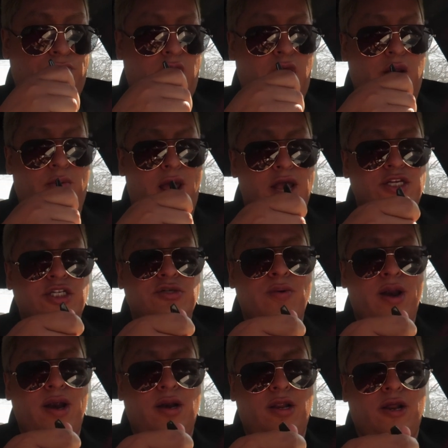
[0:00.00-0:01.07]
Anyway, I just
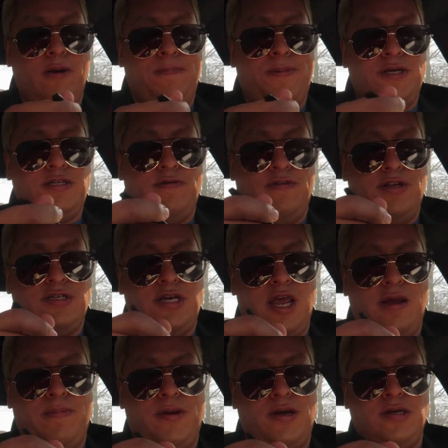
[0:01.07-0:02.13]
wanted a little piece of this
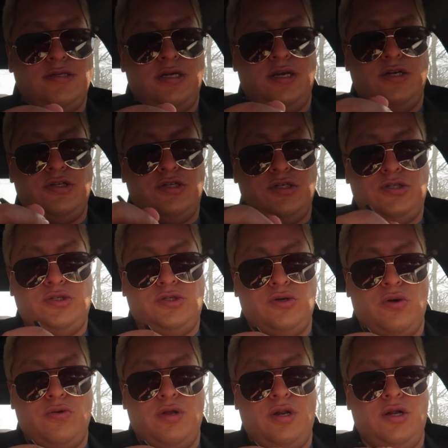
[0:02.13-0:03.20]
cake because it is just
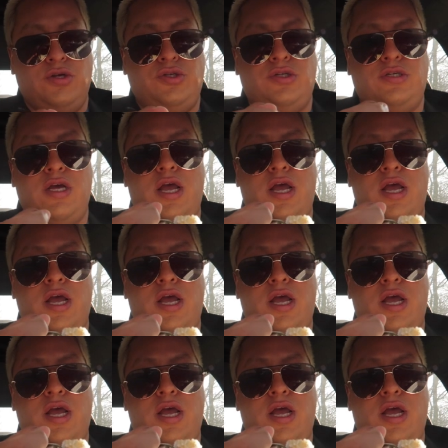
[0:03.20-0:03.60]
so delicious,